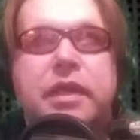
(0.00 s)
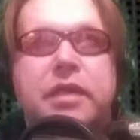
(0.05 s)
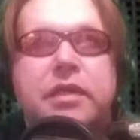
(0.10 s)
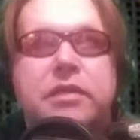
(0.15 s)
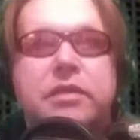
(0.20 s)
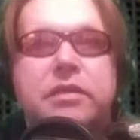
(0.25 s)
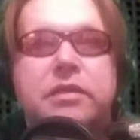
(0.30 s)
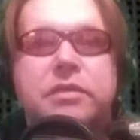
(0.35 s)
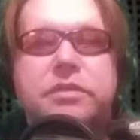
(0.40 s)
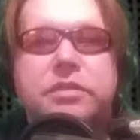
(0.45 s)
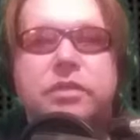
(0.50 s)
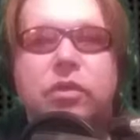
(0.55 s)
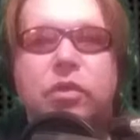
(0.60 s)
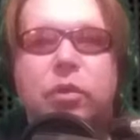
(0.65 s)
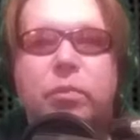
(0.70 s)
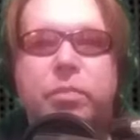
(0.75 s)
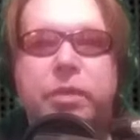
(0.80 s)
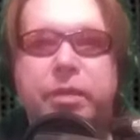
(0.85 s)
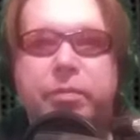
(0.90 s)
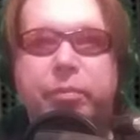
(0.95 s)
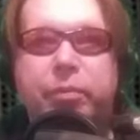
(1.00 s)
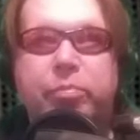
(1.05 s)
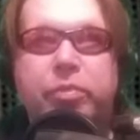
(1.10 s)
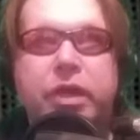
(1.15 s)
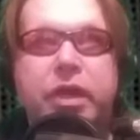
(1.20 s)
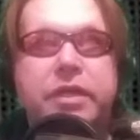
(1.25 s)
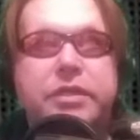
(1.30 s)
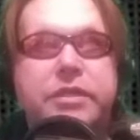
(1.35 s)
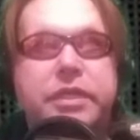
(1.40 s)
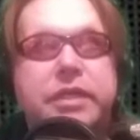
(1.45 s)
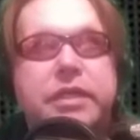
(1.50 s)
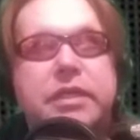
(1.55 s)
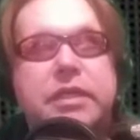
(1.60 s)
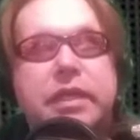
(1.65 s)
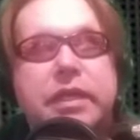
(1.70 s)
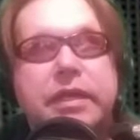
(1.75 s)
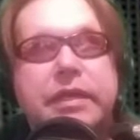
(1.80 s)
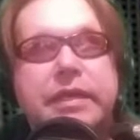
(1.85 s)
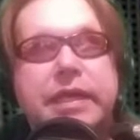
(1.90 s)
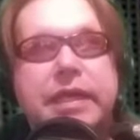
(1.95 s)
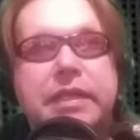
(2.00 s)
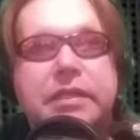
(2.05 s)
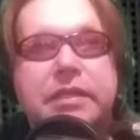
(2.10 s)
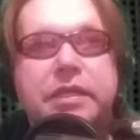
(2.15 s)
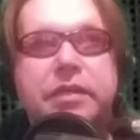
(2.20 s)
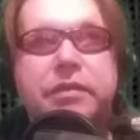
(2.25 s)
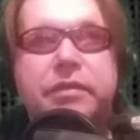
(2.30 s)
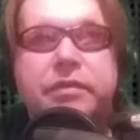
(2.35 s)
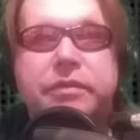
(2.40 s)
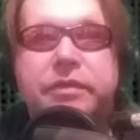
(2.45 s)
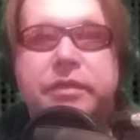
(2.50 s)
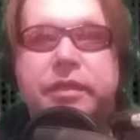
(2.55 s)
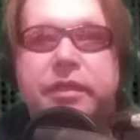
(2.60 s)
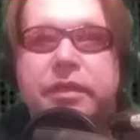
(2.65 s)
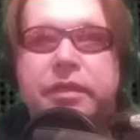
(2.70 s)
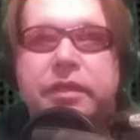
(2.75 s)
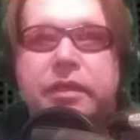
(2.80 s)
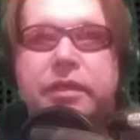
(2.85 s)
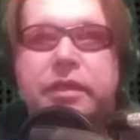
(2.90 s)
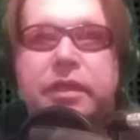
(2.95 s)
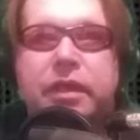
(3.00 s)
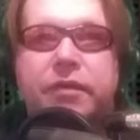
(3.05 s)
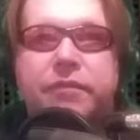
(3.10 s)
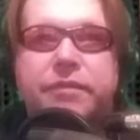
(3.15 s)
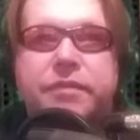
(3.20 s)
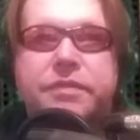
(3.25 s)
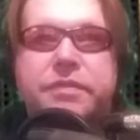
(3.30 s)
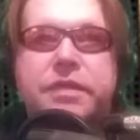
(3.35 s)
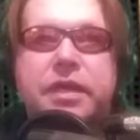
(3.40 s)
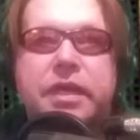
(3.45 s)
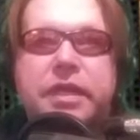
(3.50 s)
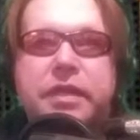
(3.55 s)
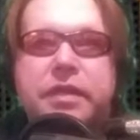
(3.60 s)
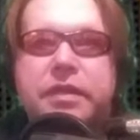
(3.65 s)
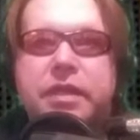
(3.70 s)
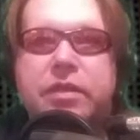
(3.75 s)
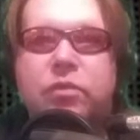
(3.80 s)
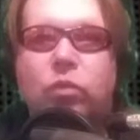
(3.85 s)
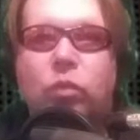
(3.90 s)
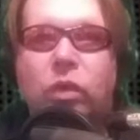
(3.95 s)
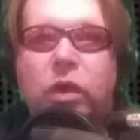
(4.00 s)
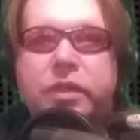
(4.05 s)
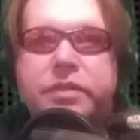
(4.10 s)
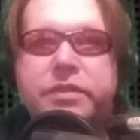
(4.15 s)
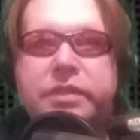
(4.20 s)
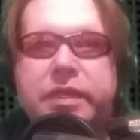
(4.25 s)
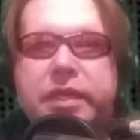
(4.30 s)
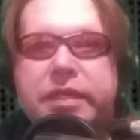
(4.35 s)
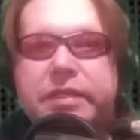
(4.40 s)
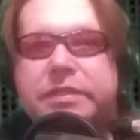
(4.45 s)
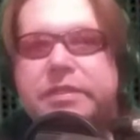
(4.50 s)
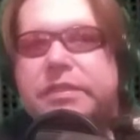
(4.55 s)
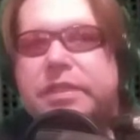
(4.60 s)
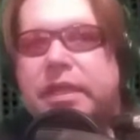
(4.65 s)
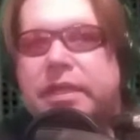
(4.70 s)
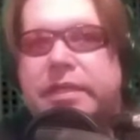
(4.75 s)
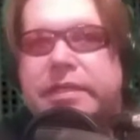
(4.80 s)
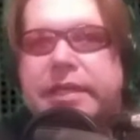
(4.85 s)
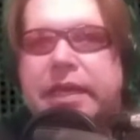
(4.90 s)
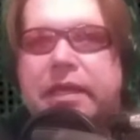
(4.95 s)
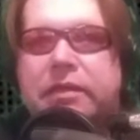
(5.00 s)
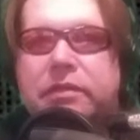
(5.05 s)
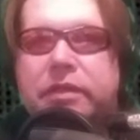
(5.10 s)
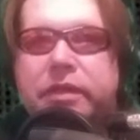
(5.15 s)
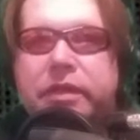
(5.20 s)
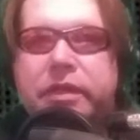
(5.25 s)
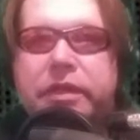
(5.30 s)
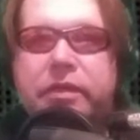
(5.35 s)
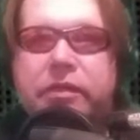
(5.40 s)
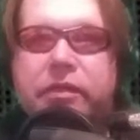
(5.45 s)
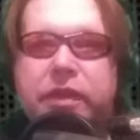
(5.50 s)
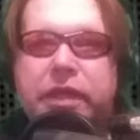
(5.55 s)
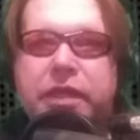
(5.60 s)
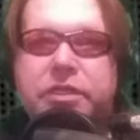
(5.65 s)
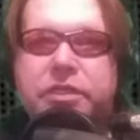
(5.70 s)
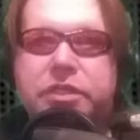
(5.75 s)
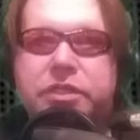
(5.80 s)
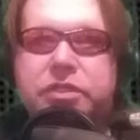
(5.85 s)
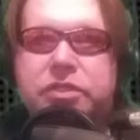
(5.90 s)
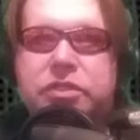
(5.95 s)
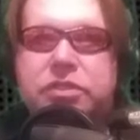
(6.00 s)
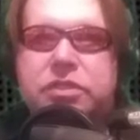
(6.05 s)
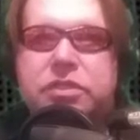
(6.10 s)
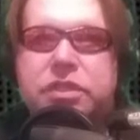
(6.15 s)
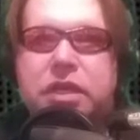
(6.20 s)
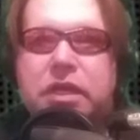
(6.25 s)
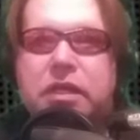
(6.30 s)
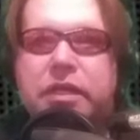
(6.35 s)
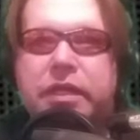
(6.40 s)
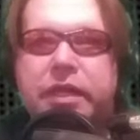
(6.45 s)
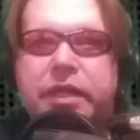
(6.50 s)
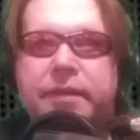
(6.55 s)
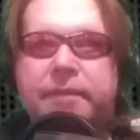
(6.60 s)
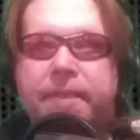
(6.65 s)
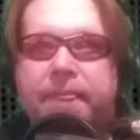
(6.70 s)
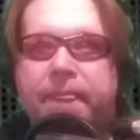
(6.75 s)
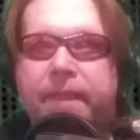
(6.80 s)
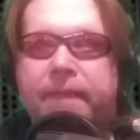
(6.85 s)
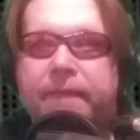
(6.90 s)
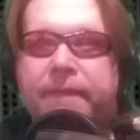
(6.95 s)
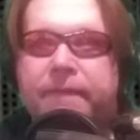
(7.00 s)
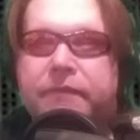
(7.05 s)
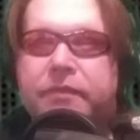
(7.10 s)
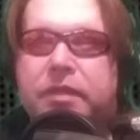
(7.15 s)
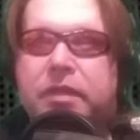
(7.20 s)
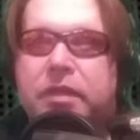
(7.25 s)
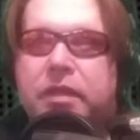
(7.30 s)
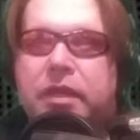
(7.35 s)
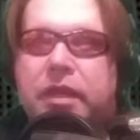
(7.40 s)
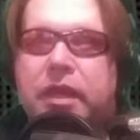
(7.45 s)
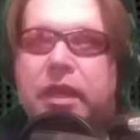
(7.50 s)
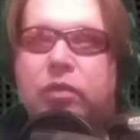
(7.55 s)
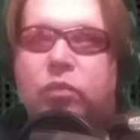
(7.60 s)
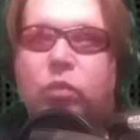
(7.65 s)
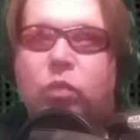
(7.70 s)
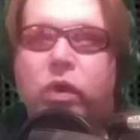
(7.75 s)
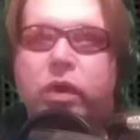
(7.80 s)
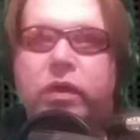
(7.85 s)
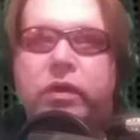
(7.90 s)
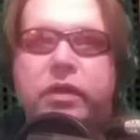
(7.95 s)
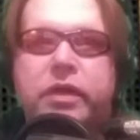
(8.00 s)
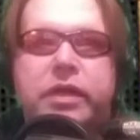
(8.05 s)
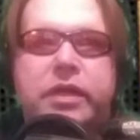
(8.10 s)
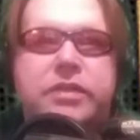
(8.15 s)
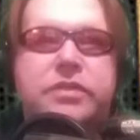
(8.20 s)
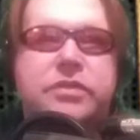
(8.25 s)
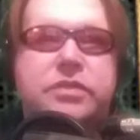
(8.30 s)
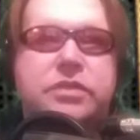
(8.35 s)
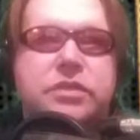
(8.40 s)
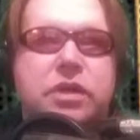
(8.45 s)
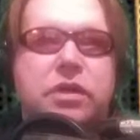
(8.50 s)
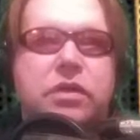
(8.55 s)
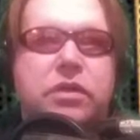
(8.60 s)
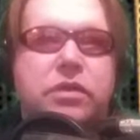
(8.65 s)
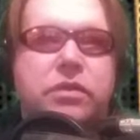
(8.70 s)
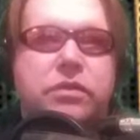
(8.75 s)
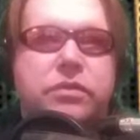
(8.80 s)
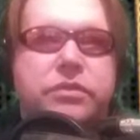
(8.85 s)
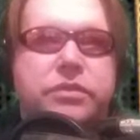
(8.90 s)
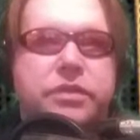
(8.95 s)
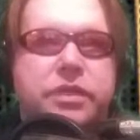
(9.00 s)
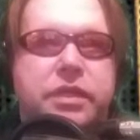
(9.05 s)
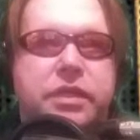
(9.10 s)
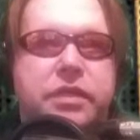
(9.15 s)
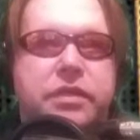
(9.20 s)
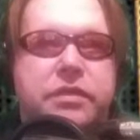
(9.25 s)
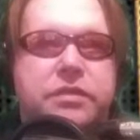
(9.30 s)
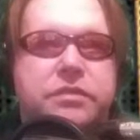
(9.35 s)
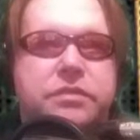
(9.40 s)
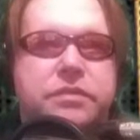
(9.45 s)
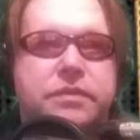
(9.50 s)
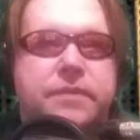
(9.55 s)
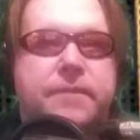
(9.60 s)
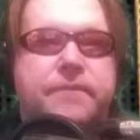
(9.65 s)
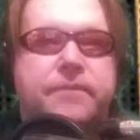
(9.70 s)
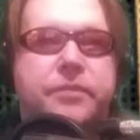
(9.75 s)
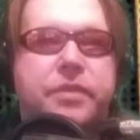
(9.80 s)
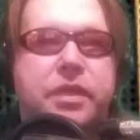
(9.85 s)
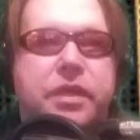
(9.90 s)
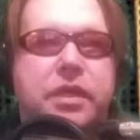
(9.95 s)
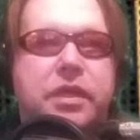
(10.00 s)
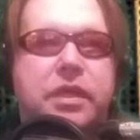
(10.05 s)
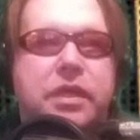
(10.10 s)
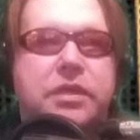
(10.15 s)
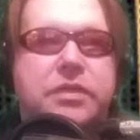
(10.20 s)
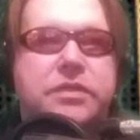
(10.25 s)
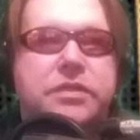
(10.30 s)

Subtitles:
you can still open up a project and let it download off on the side. And then once it gets done downloading, actually install it. And where it installs is in a